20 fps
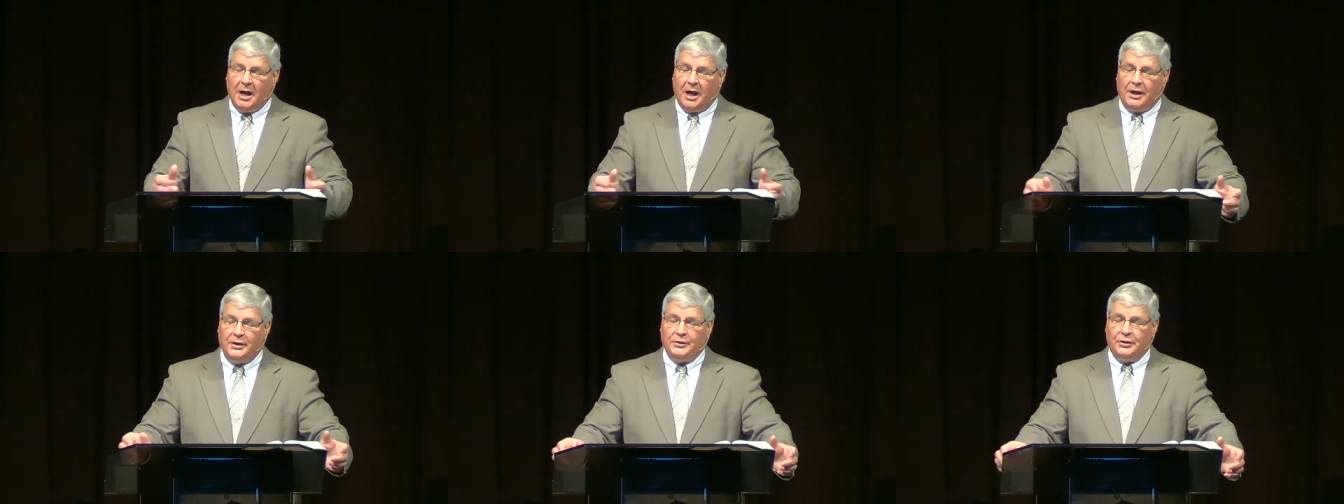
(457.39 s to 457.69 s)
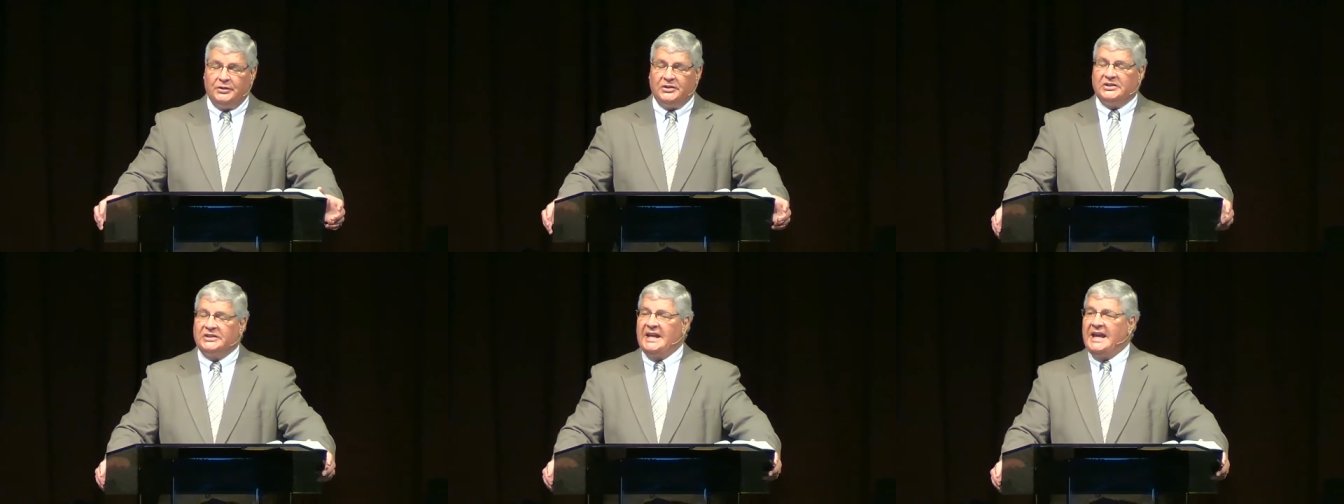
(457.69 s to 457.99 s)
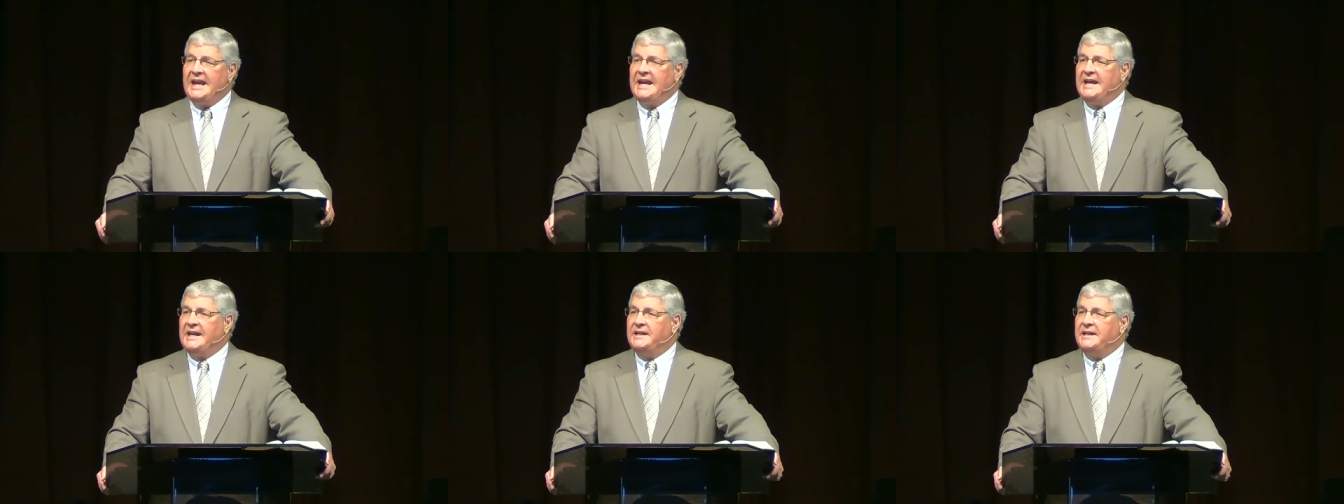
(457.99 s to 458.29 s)

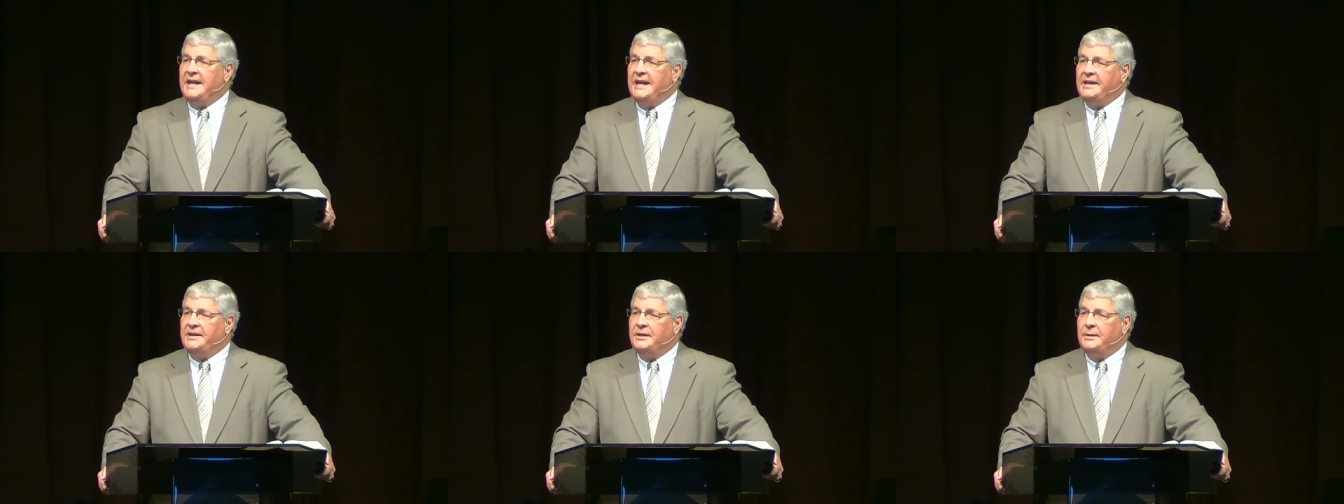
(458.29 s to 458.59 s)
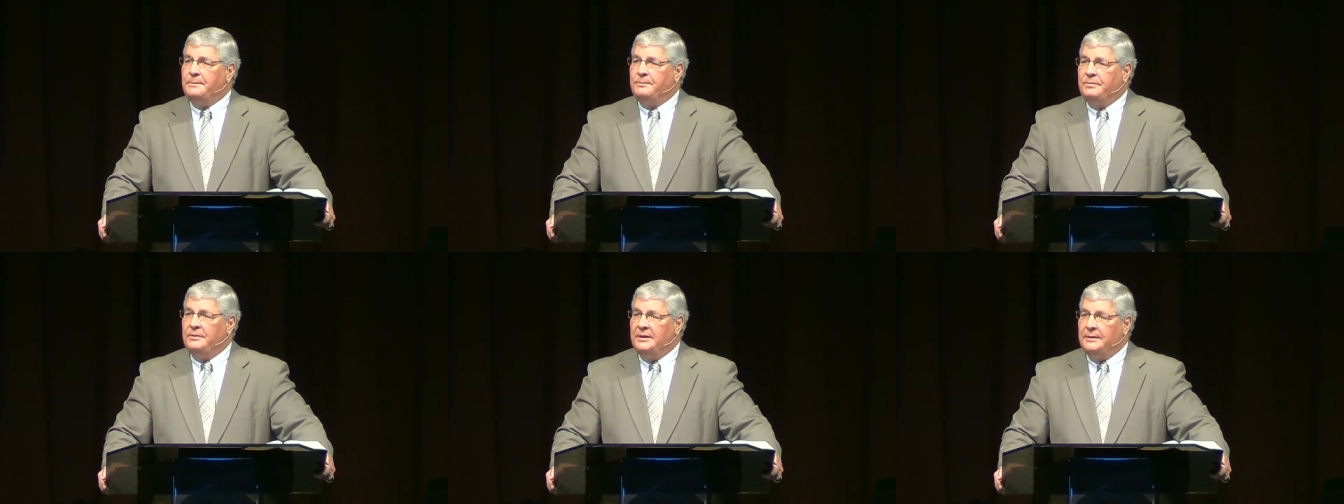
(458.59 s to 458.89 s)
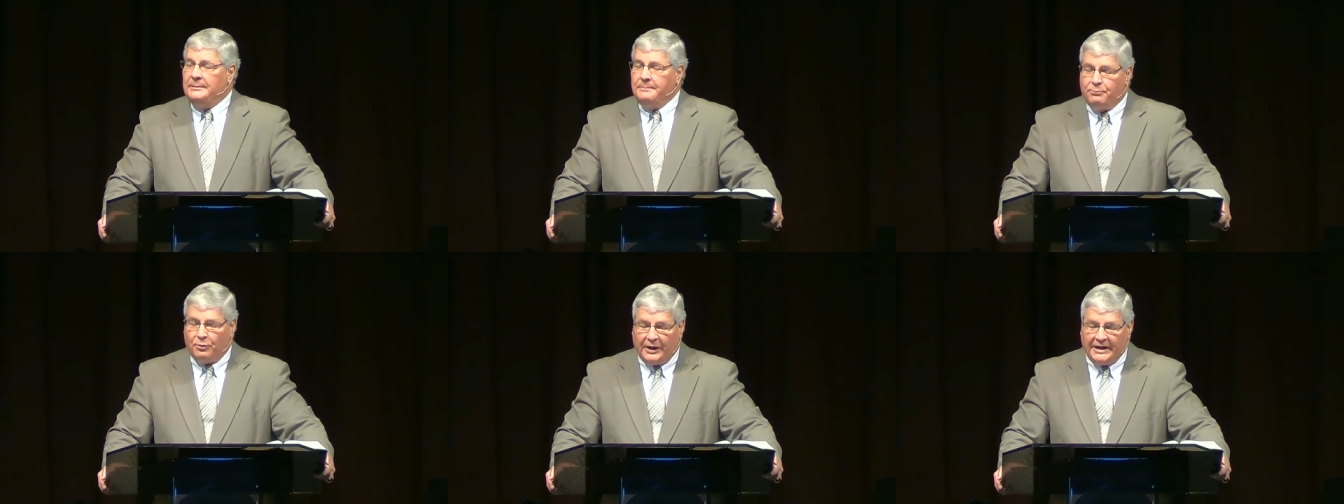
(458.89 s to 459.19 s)
understand and the
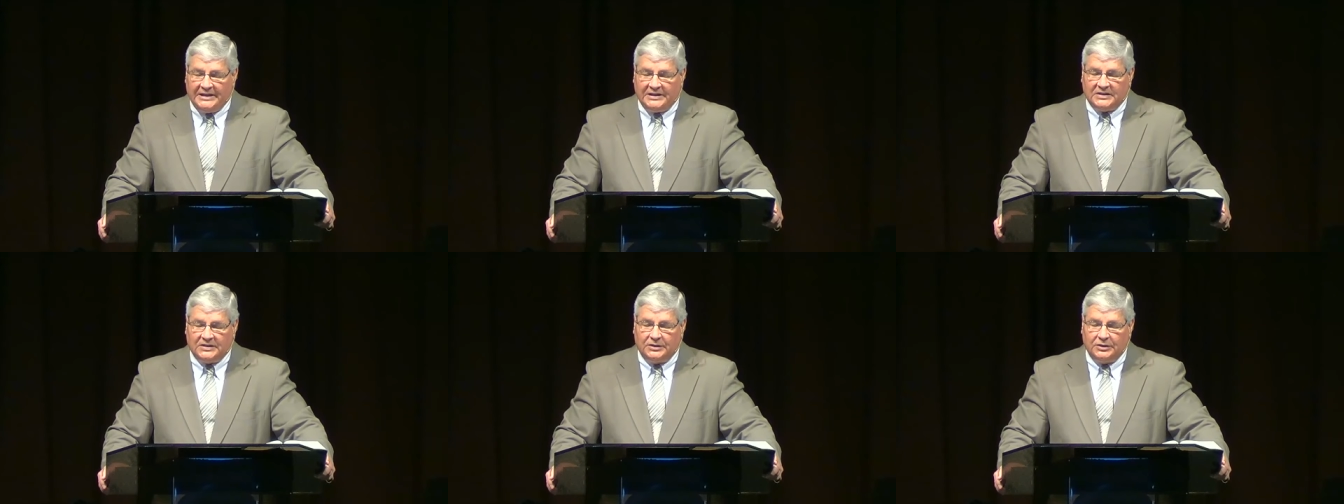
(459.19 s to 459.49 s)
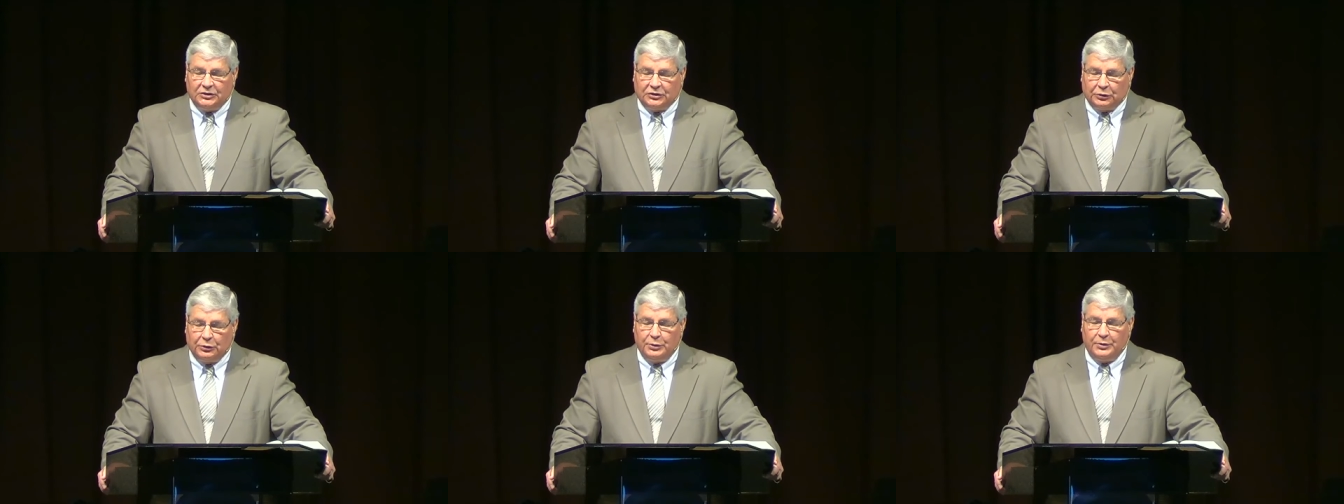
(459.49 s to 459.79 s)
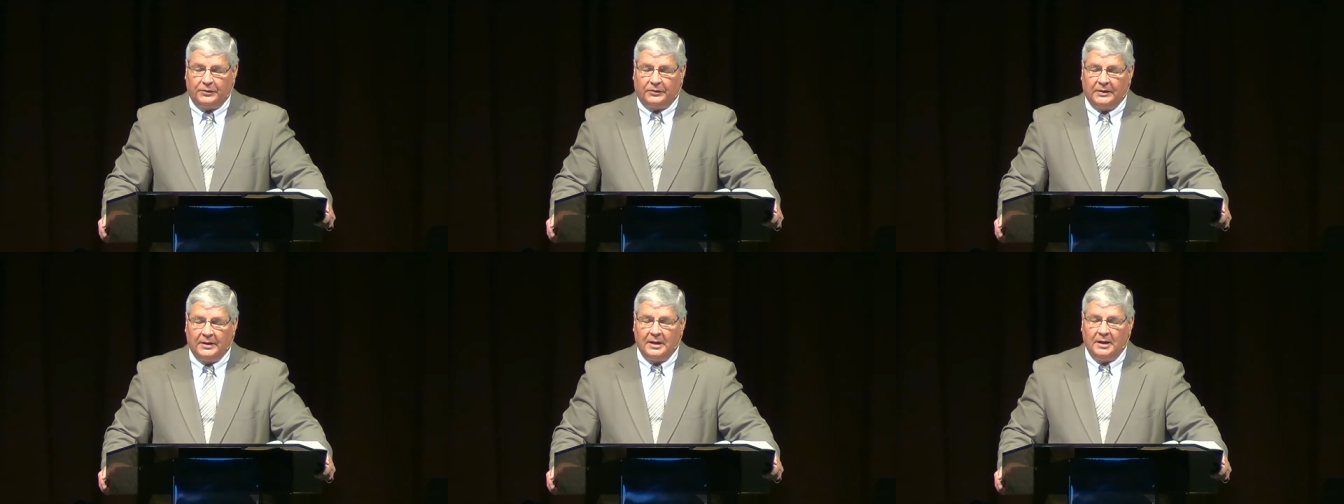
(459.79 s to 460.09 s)
embrace the
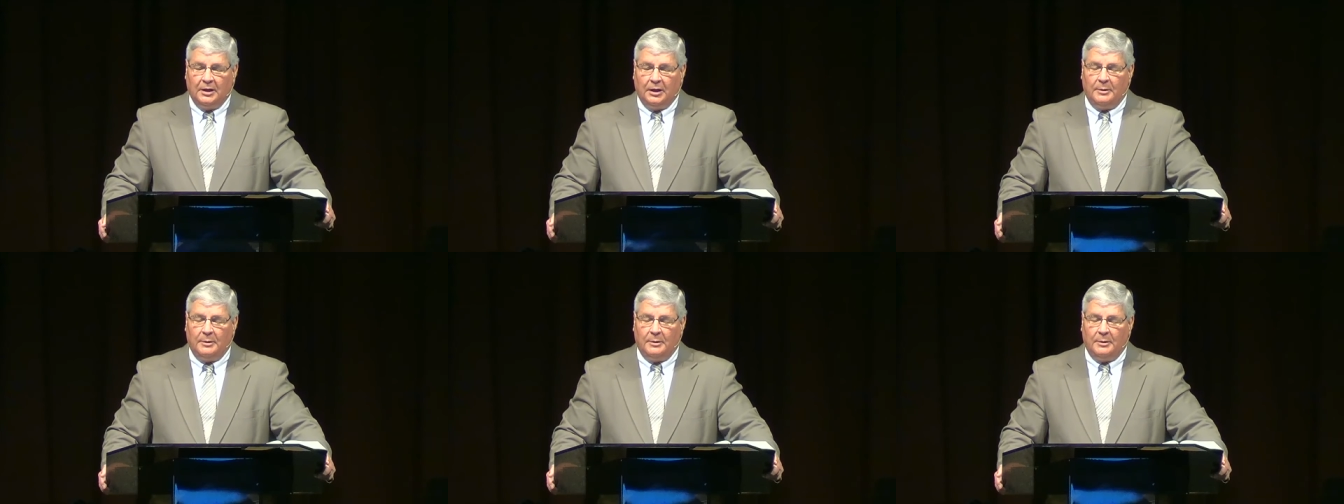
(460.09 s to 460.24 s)
truth